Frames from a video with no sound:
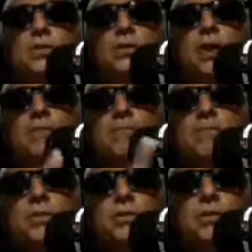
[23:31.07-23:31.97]
We have
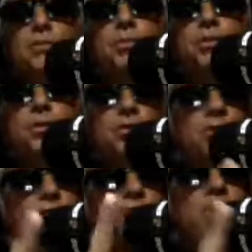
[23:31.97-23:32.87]
music
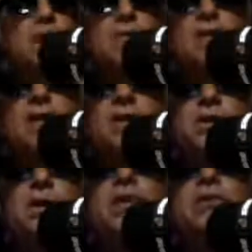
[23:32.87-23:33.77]
producers, we have
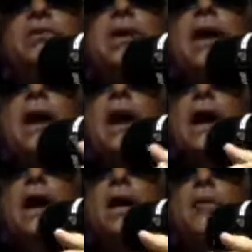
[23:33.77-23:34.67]
engineers,
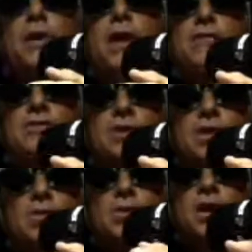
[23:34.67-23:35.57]
and we have
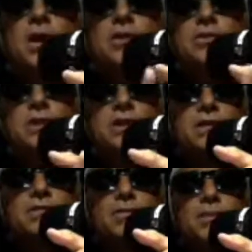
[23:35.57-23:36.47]
songwriters and
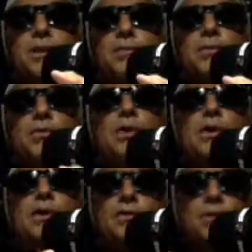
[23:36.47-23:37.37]
different people
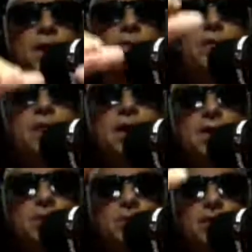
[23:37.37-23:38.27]
from every
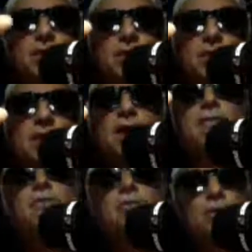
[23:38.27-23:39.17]
aspect of life
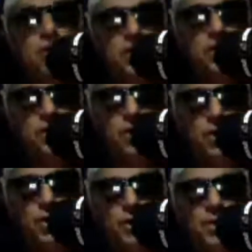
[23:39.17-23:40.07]
joining the
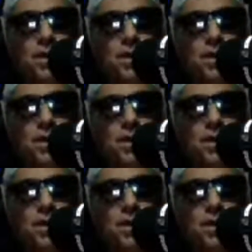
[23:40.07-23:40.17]
group.